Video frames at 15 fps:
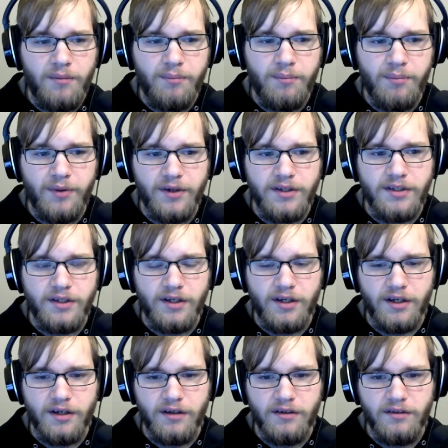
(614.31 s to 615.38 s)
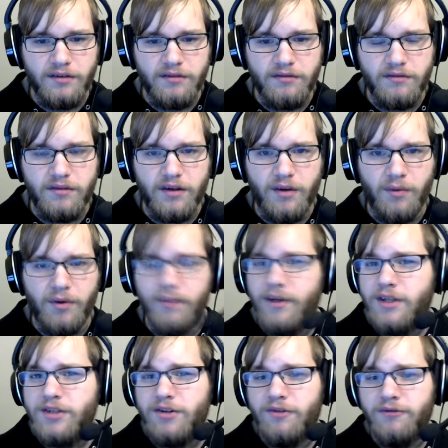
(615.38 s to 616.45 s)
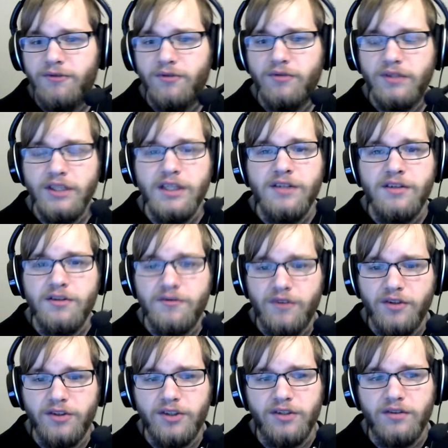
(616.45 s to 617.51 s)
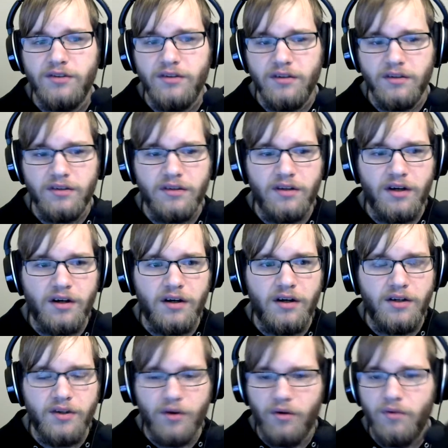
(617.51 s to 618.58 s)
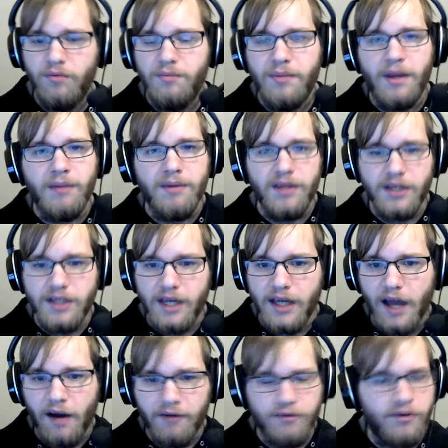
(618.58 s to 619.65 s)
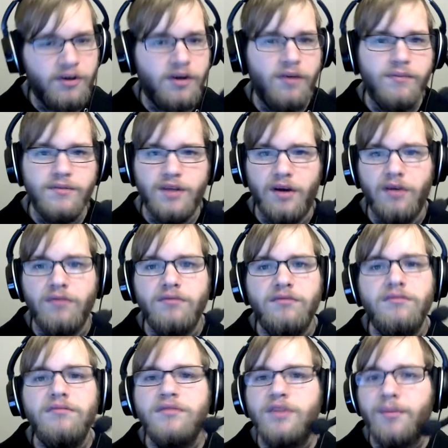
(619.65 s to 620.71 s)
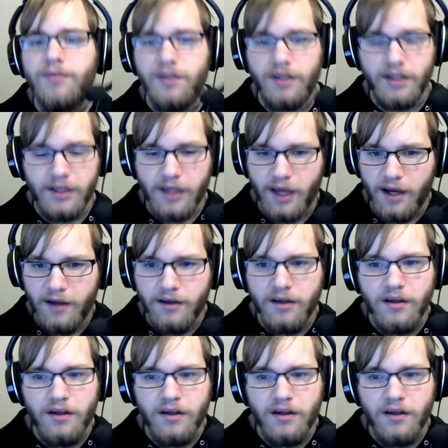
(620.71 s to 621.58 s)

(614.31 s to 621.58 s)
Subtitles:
but I want to make sure the full release is functional. Maybe the day after it comes out, something like that.